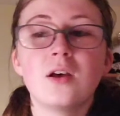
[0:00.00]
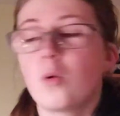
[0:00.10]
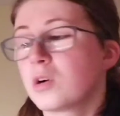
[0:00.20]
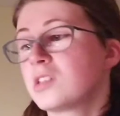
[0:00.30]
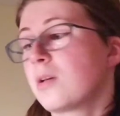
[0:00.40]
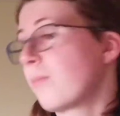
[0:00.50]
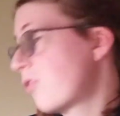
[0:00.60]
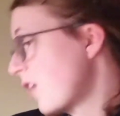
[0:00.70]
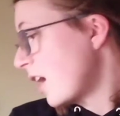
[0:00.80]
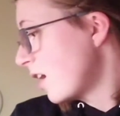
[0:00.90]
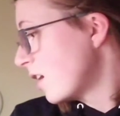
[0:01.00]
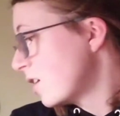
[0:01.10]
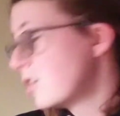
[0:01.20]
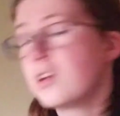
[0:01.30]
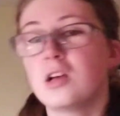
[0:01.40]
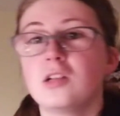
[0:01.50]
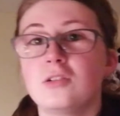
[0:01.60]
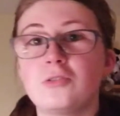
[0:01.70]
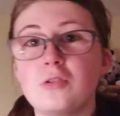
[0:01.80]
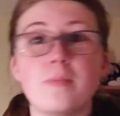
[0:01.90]
or something
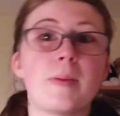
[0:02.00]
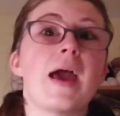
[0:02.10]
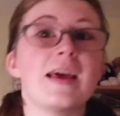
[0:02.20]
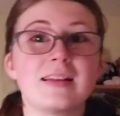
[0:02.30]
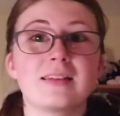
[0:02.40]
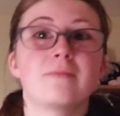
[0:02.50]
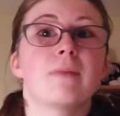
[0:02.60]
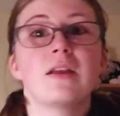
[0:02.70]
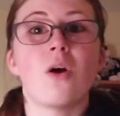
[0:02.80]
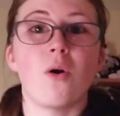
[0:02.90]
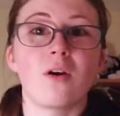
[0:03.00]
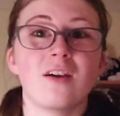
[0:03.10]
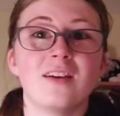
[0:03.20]
to pet my dog.